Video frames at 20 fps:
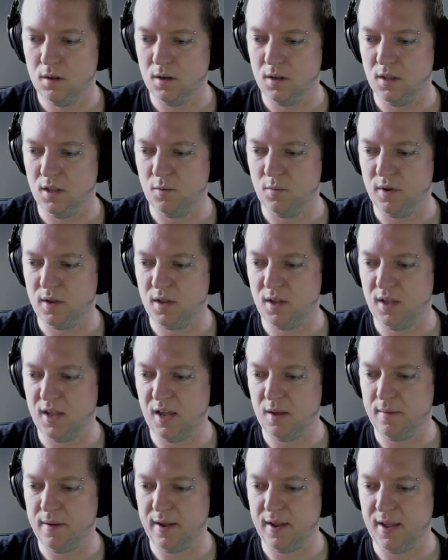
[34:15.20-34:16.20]
And then we can
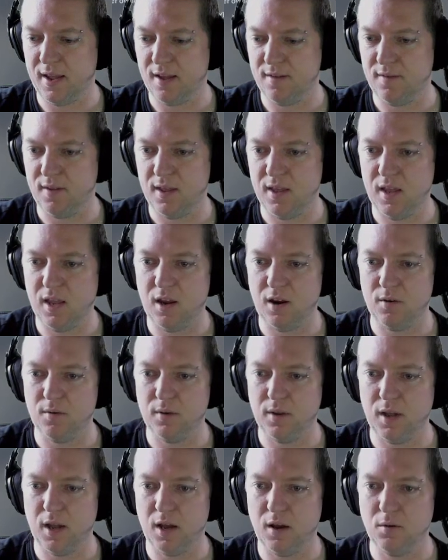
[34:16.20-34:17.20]
go back over here
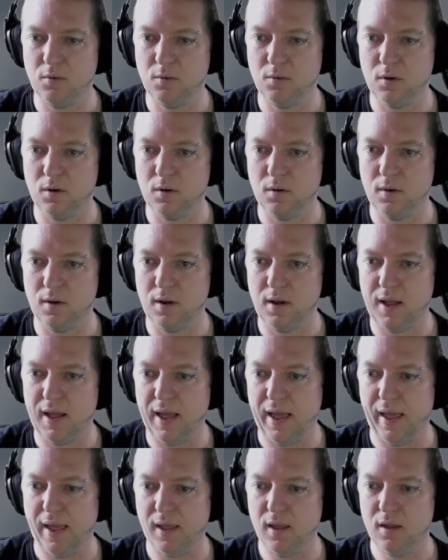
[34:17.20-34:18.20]
and go, well,
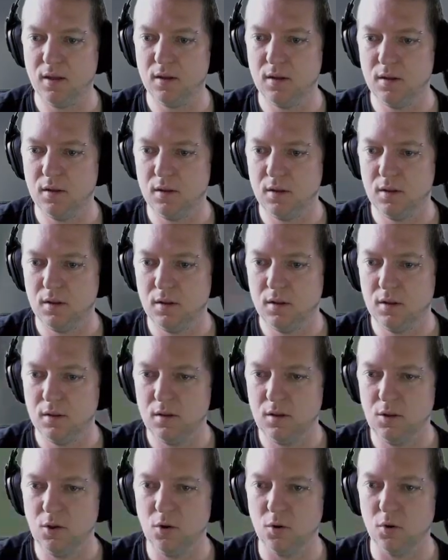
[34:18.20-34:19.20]
hey,
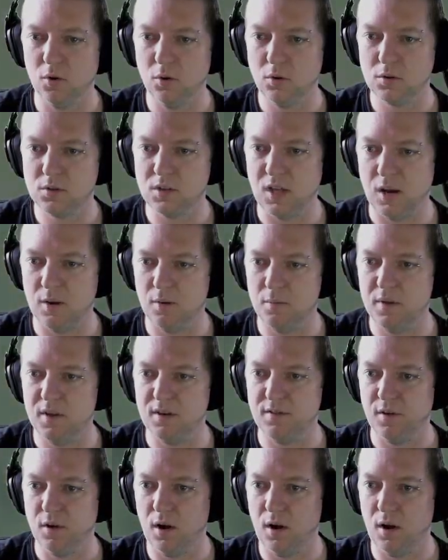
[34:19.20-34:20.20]
you're also a bit
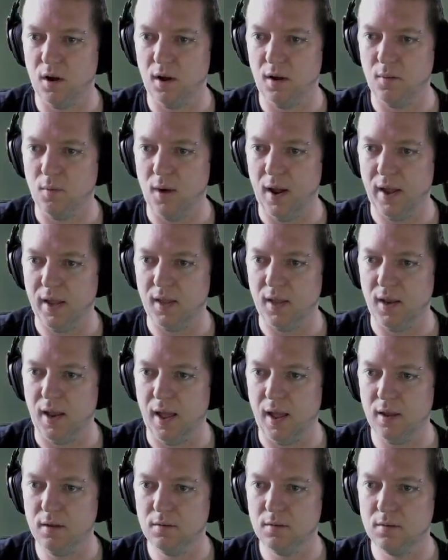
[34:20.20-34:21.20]
of a highway, you
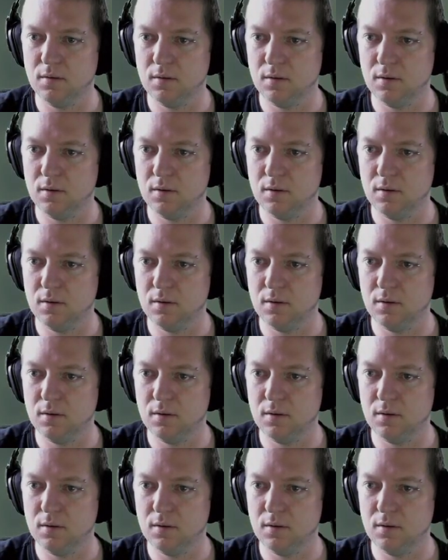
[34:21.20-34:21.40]
know.